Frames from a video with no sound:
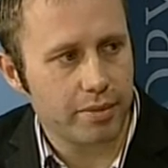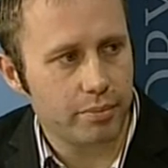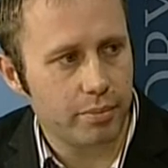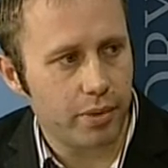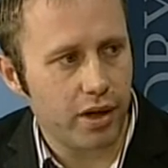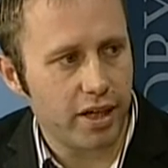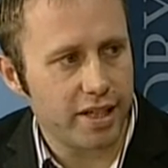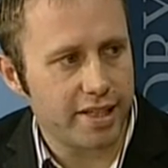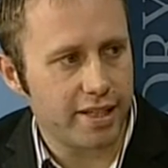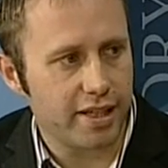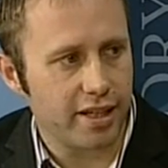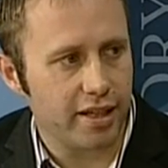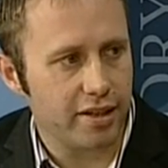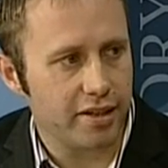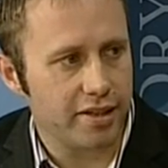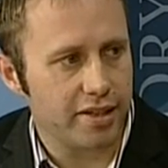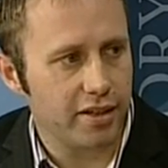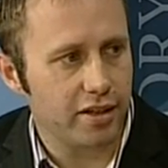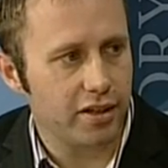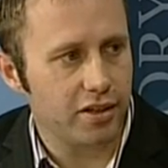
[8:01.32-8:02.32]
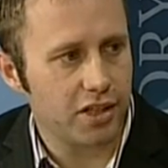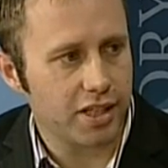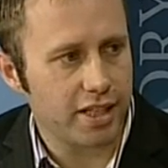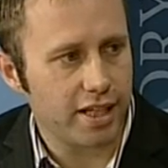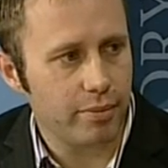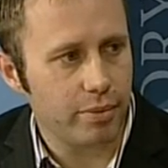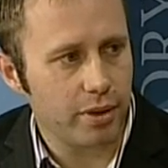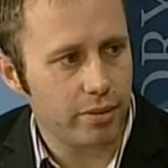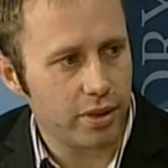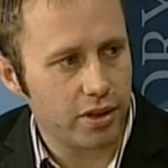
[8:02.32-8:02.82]
bystanders that just
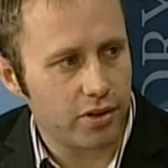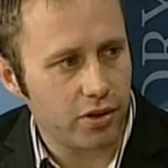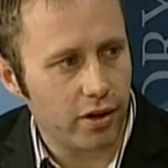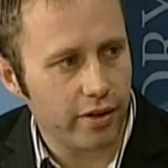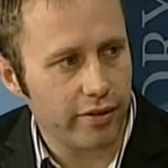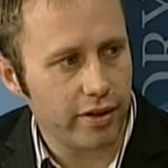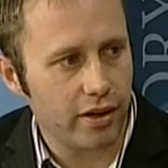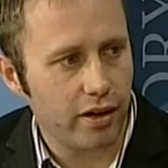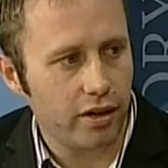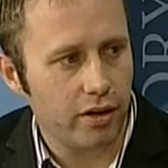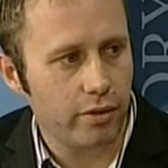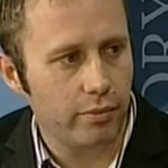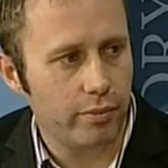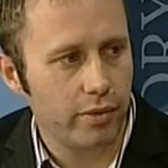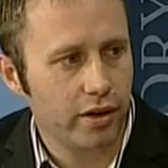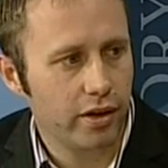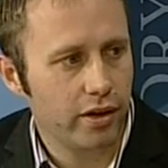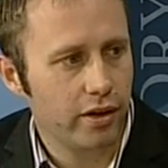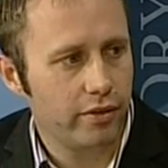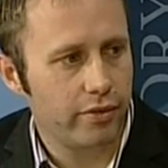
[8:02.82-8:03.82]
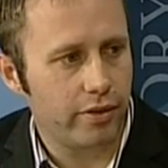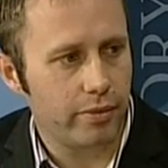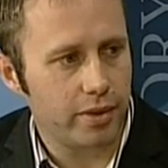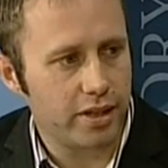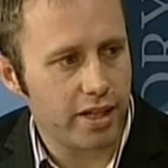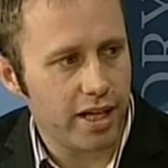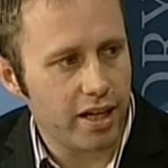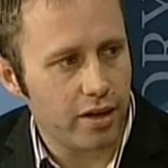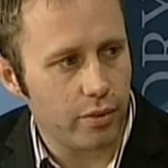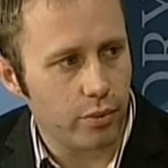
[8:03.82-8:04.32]
happen to be driving home from a
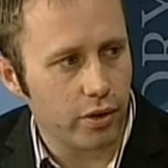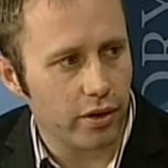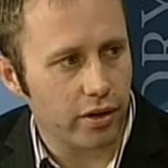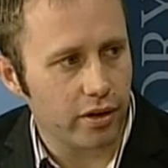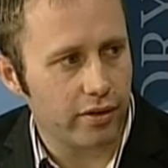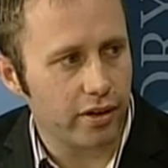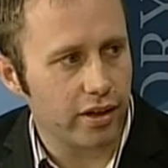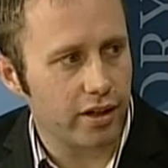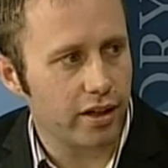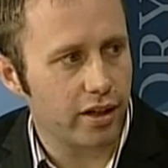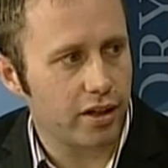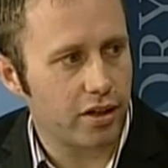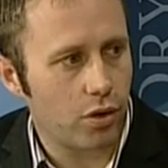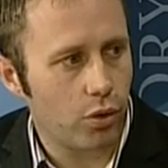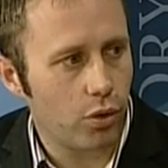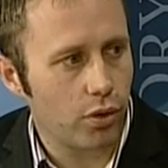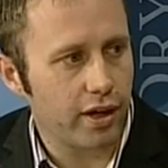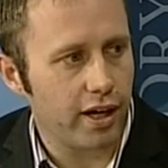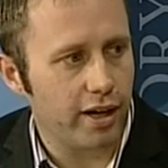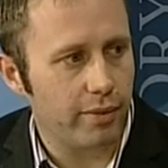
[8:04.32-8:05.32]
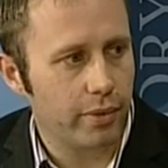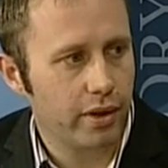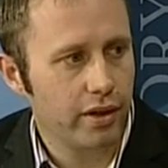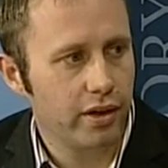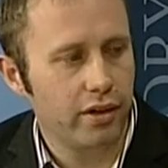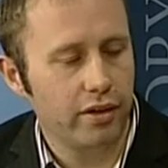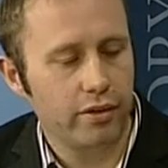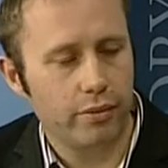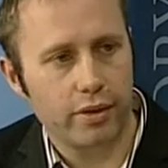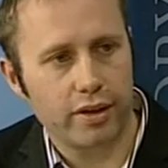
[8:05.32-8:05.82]
day at work that get caught up
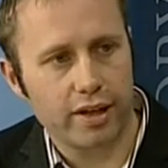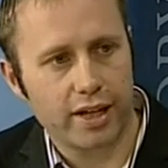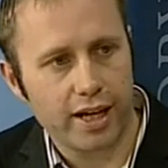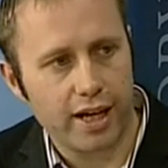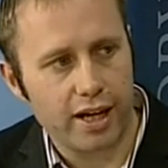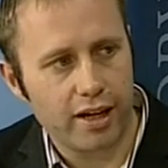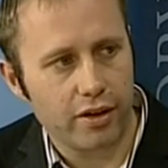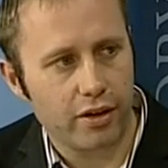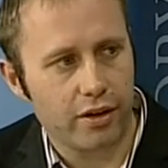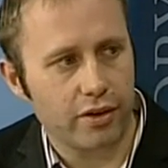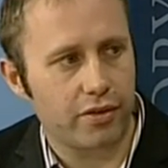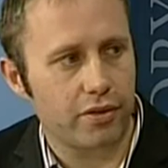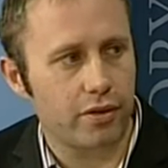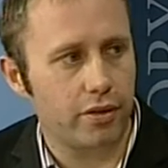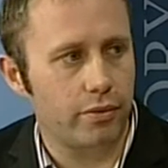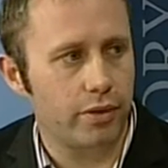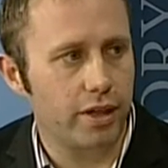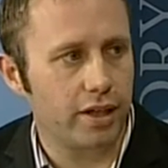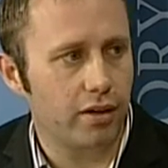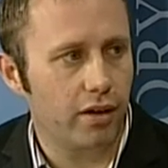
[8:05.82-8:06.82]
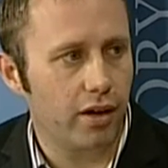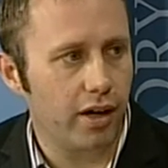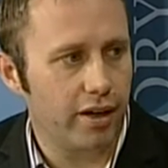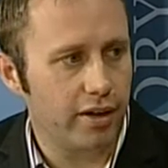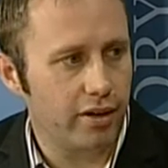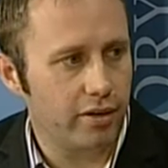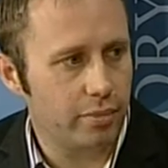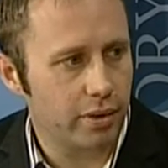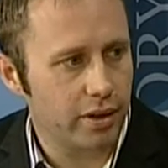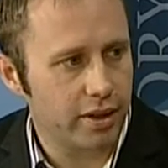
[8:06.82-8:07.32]
with a car going through a red light
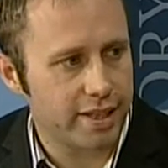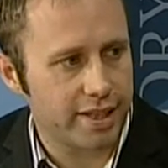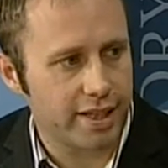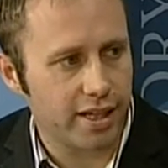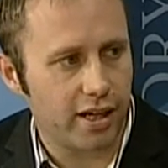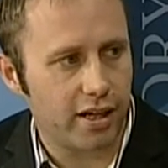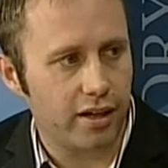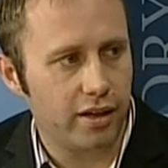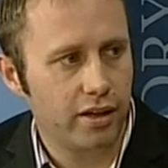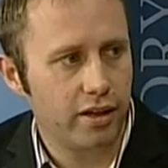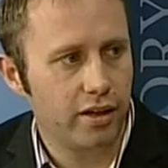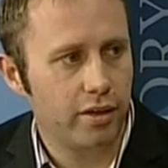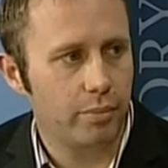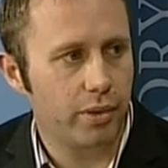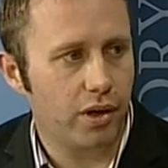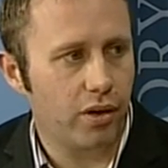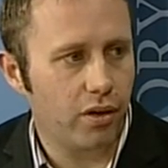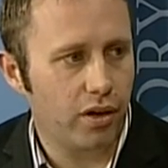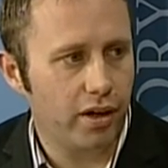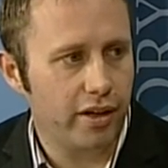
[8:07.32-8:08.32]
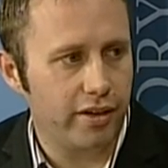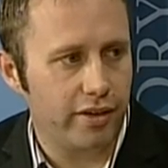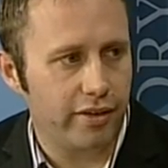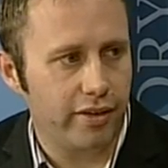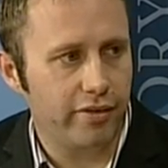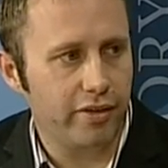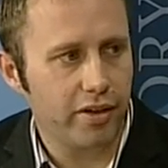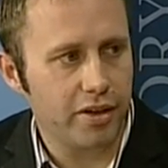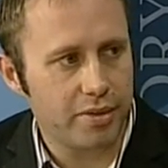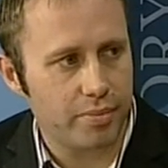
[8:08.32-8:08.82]
and a police car behind it.
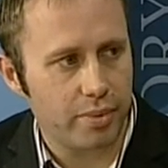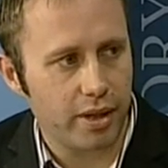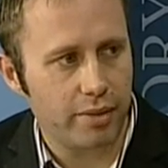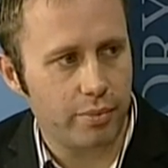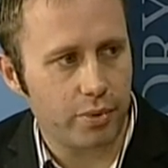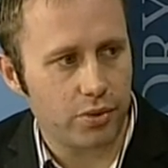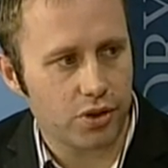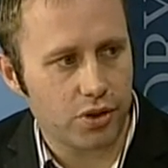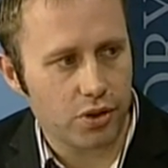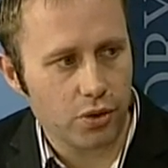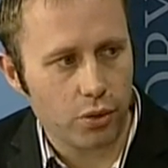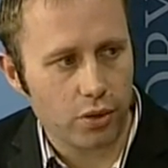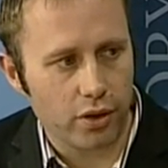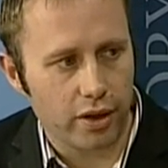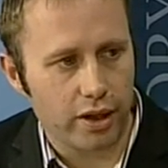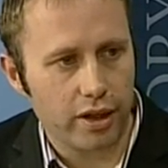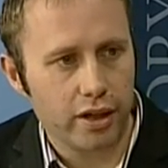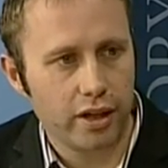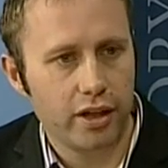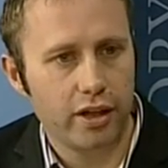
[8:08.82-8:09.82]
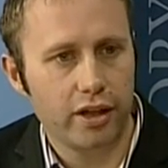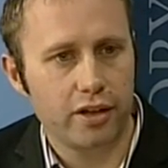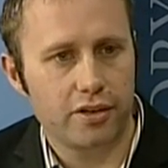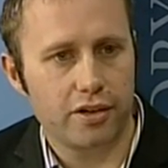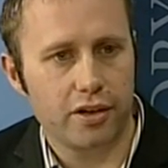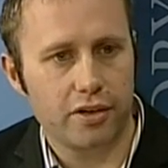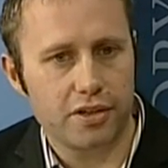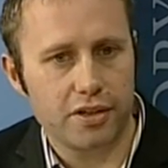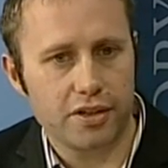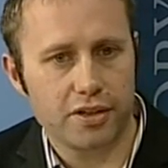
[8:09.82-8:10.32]
Now, those people surely
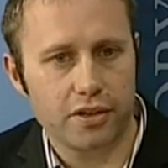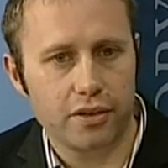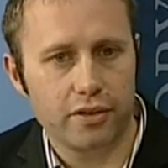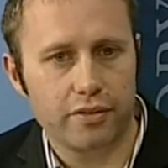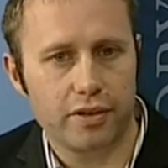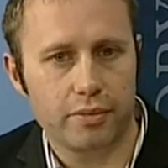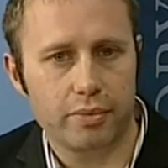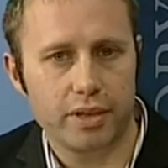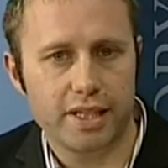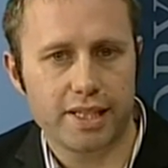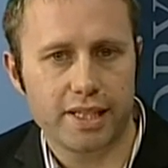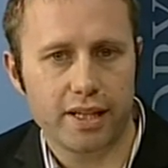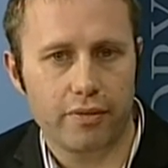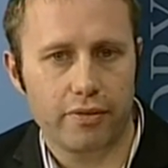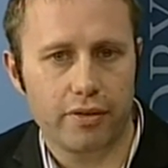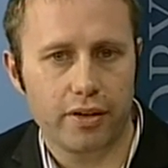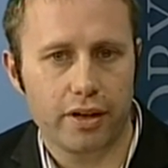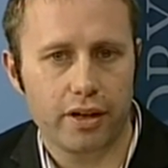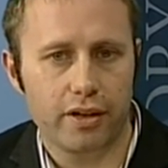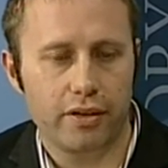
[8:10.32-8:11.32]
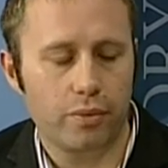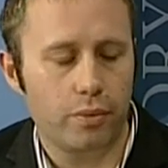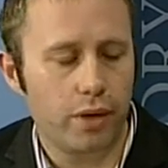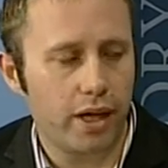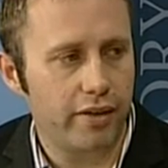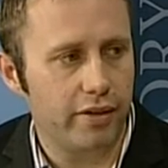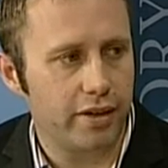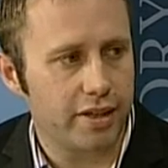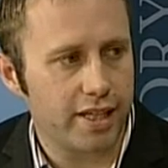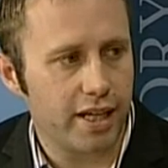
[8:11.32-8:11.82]
don't deserve to be suffering in the
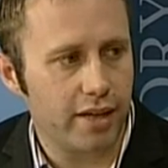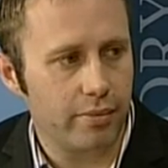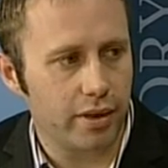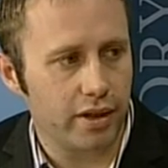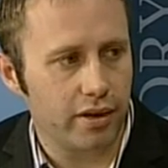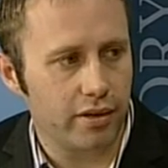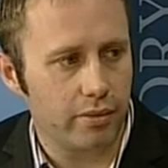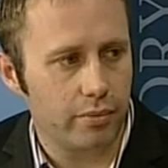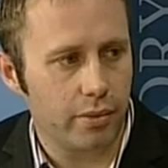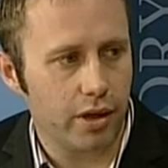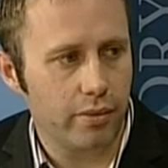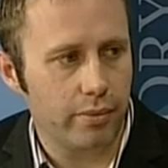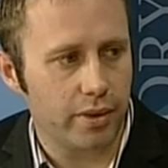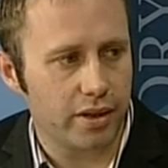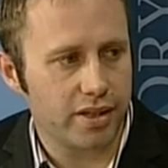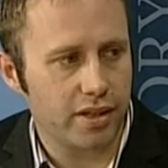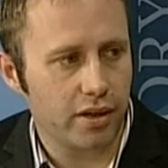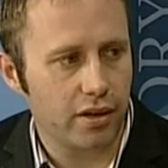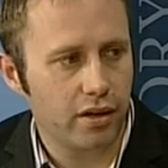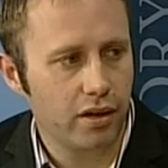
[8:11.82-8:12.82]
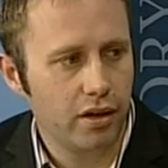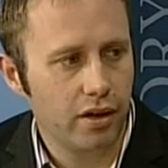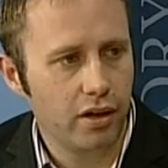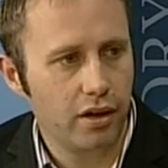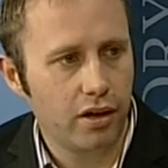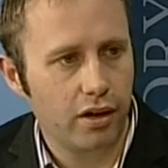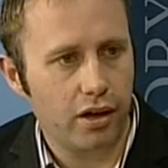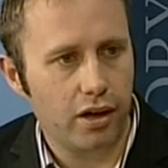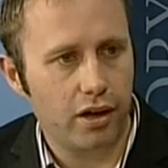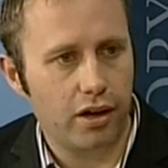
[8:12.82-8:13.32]
way that's happening at the moment. So
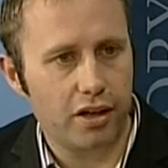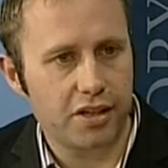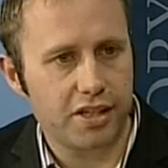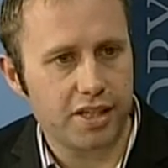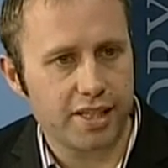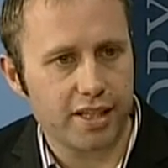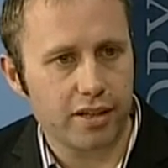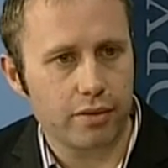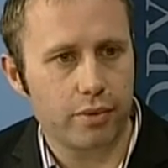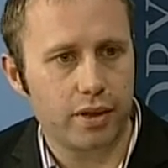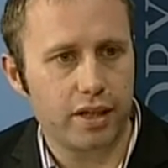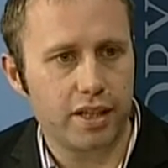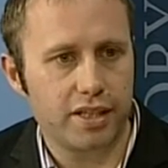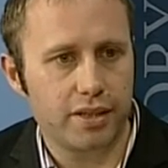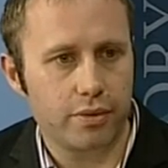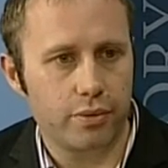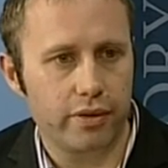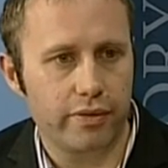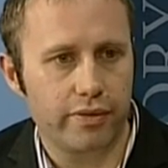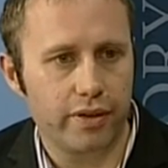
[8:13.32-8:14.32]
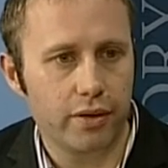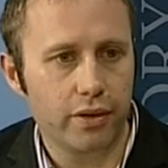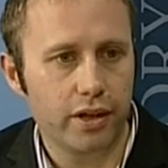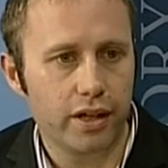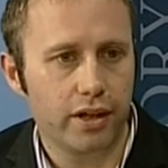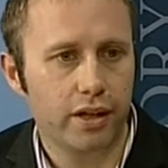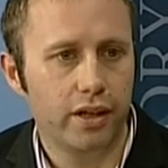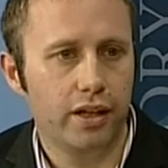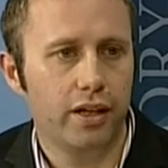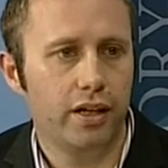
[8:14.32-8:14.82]
I just think we need to review it.
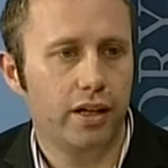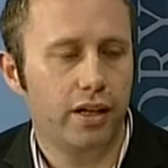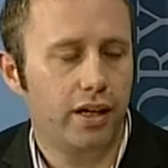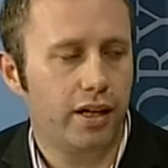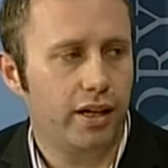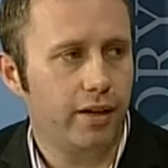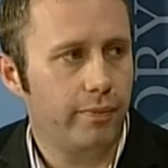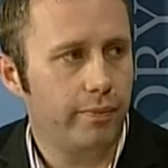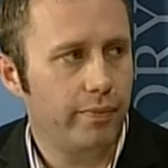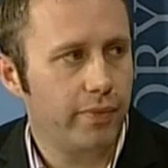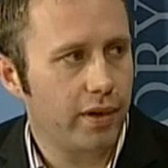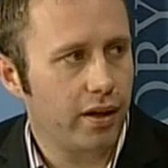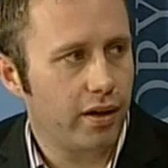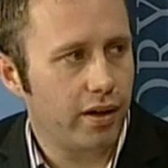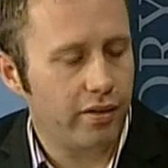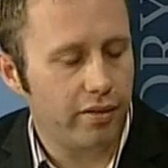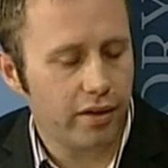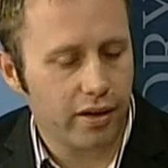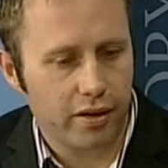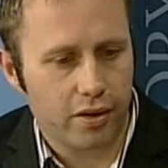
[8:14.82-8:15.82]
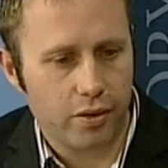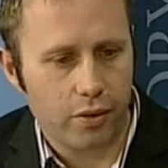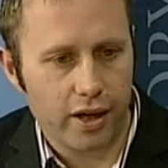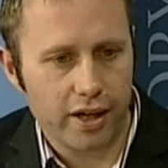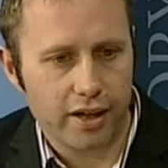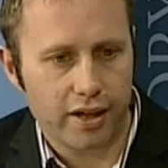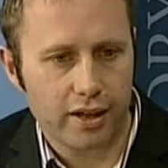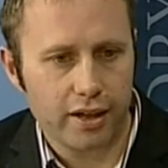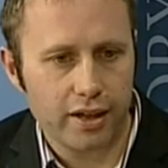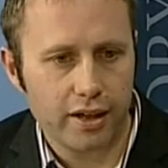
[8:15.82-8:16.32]
I think
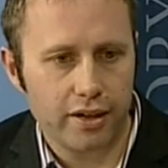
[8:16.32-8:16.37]
quite clearly,